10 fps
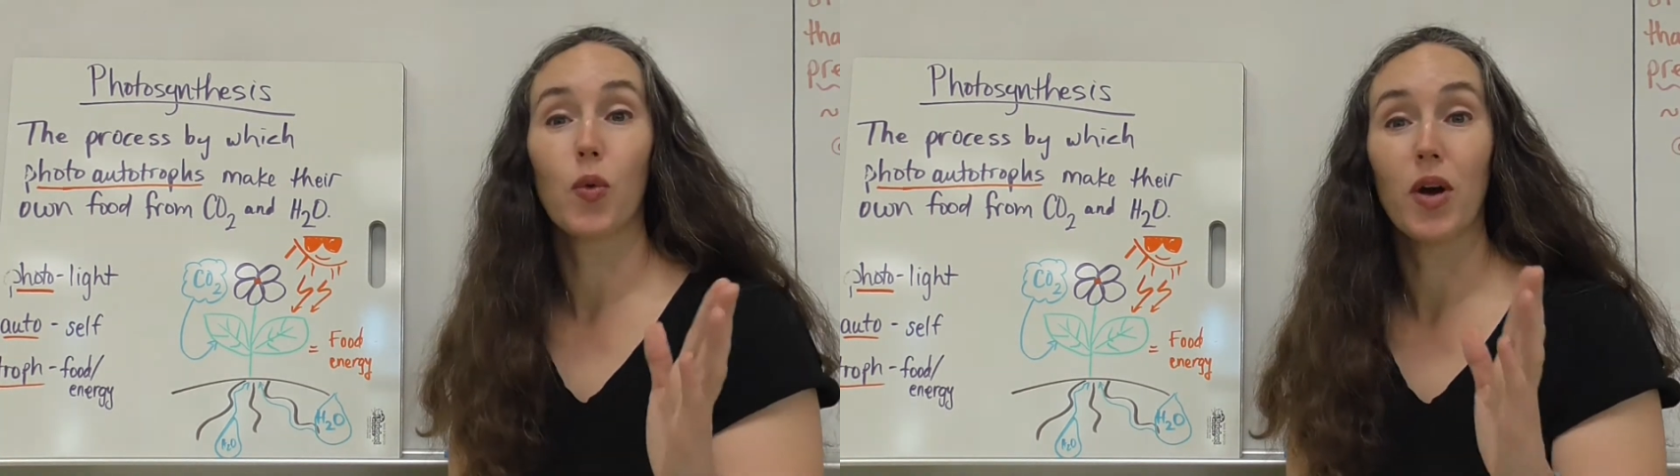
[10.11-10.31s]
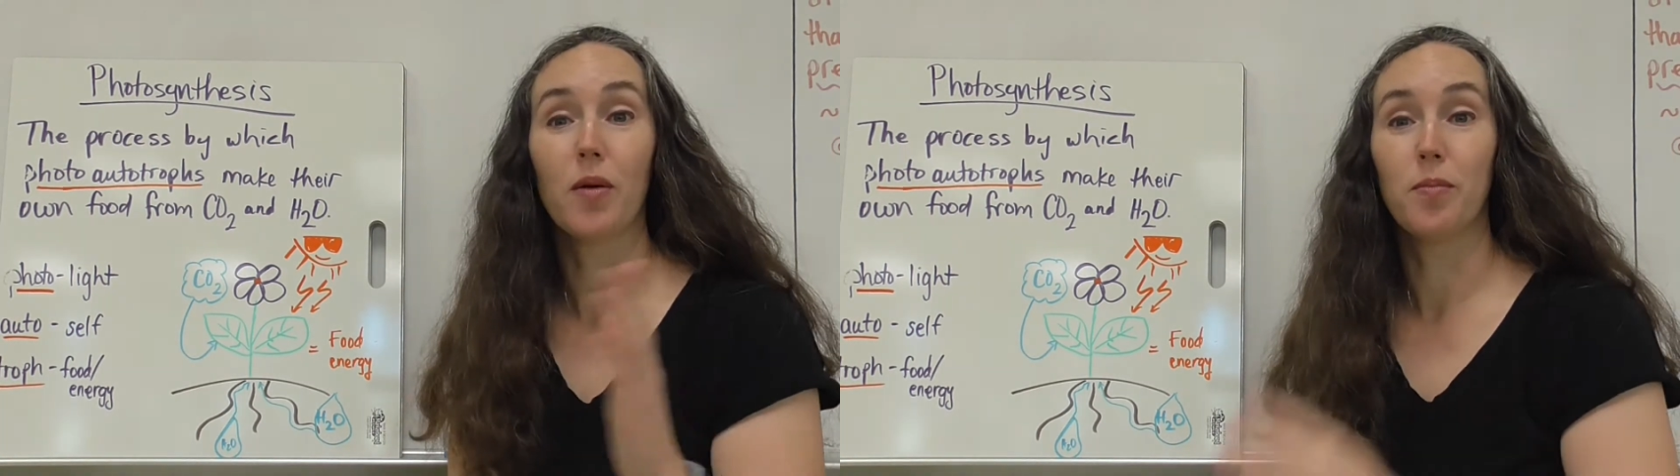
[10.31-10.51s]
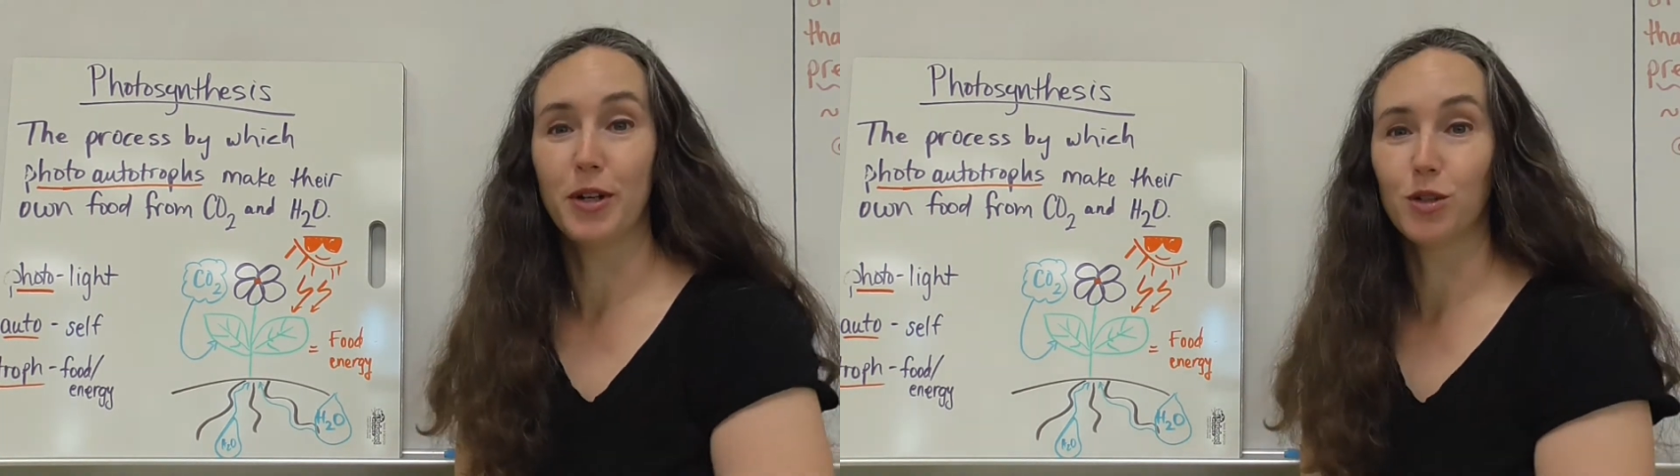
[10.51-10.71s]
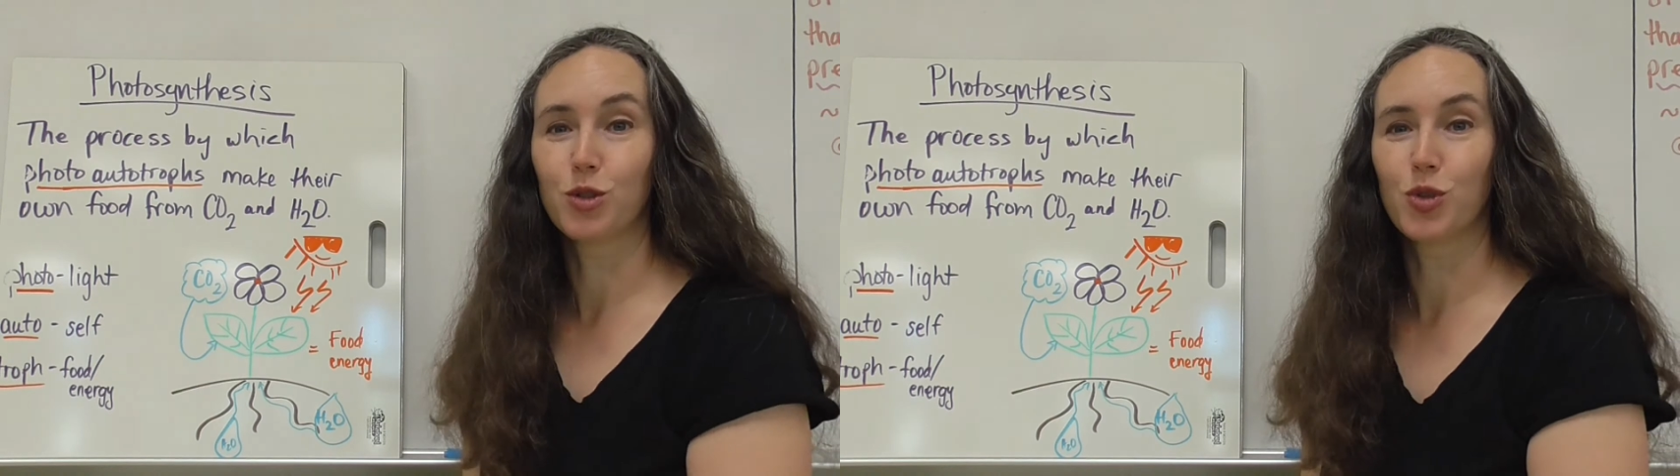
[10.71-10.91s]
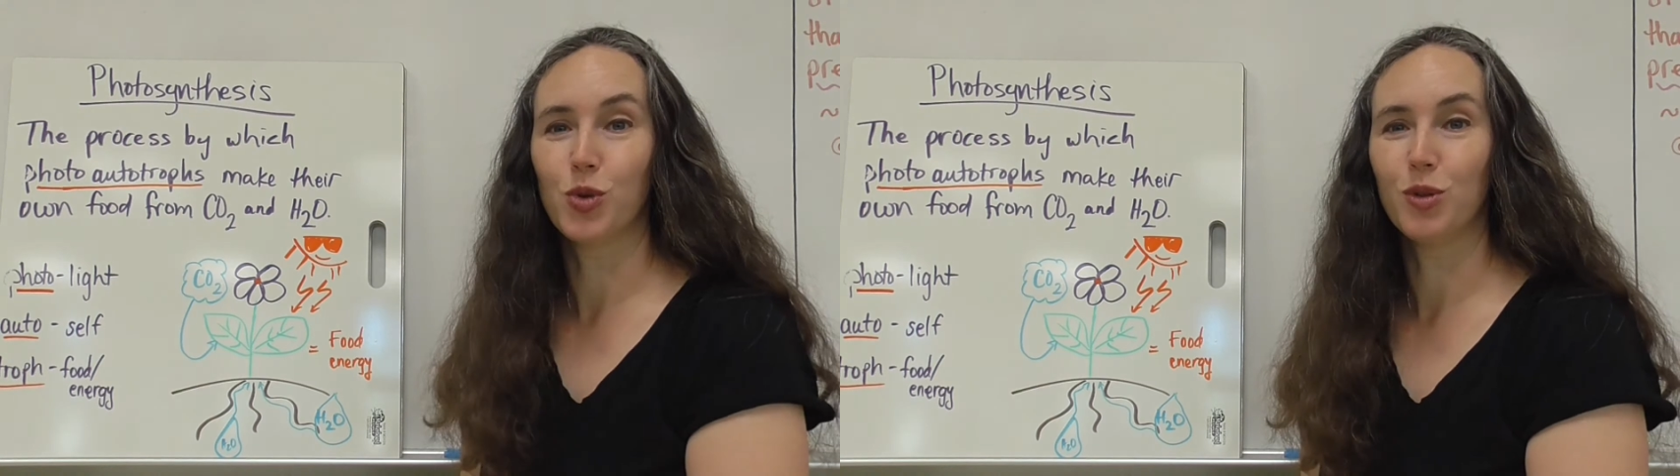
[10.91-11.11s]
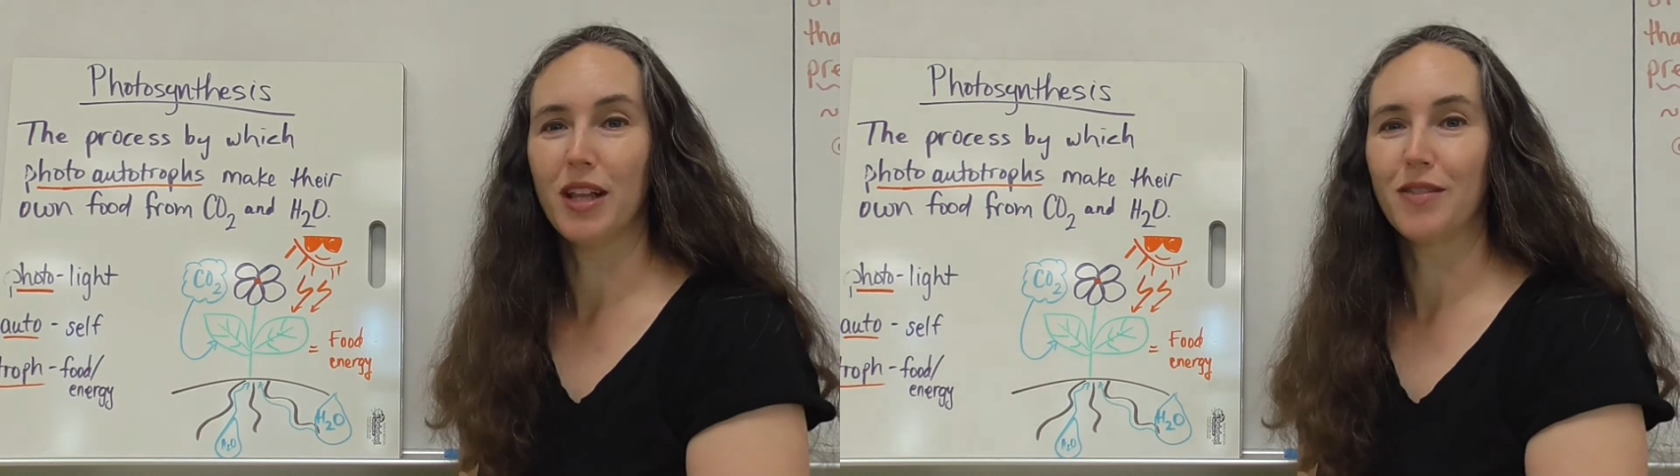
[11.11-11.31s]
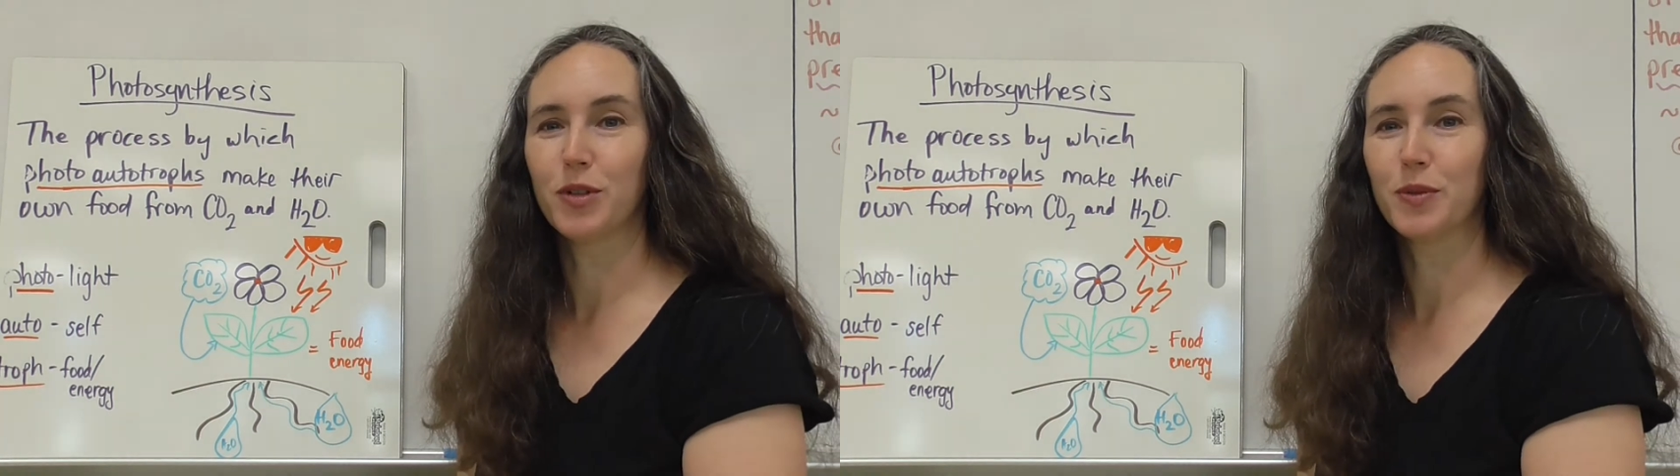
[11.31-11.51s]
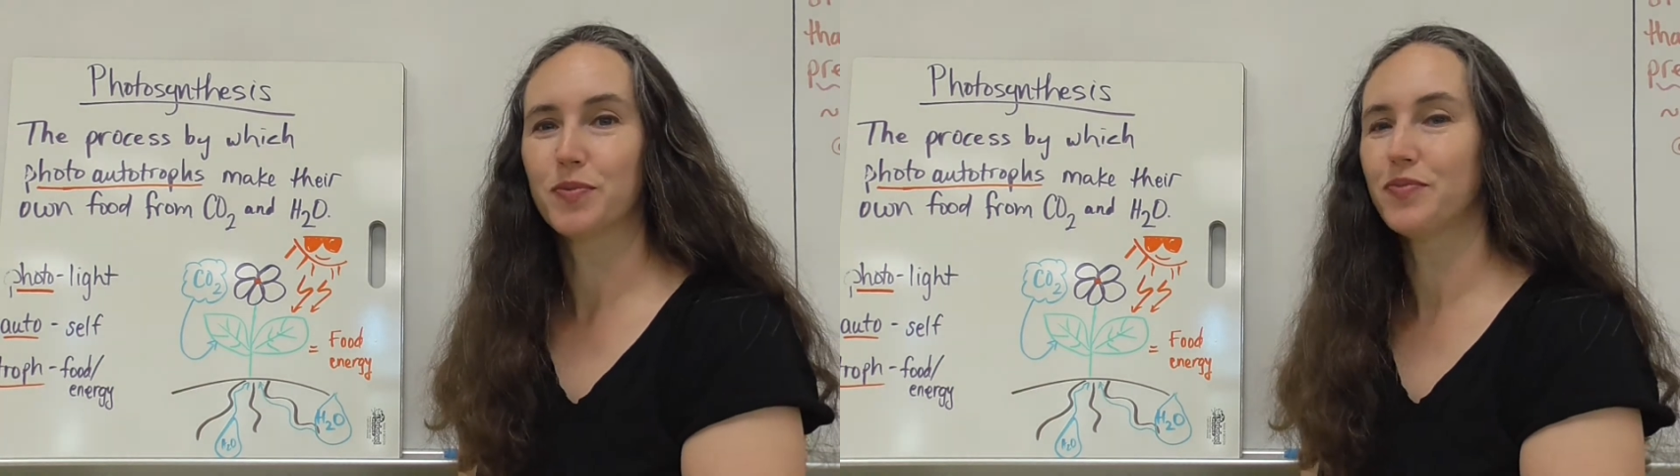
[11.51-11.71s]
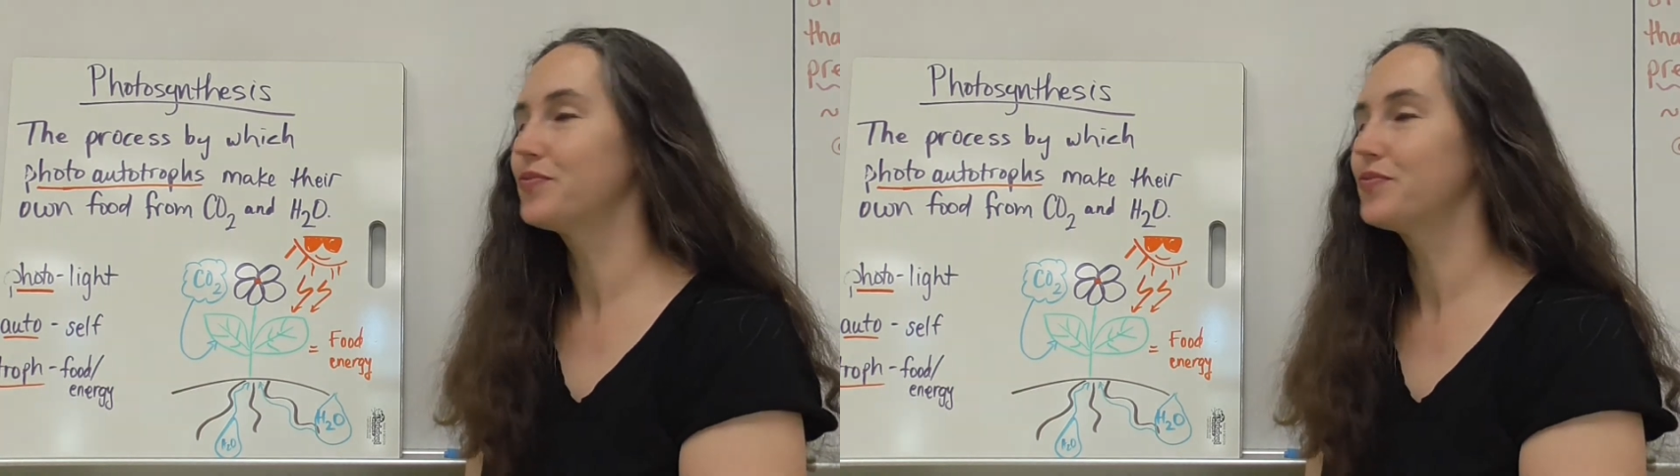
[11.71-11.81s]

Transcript: around middle school level.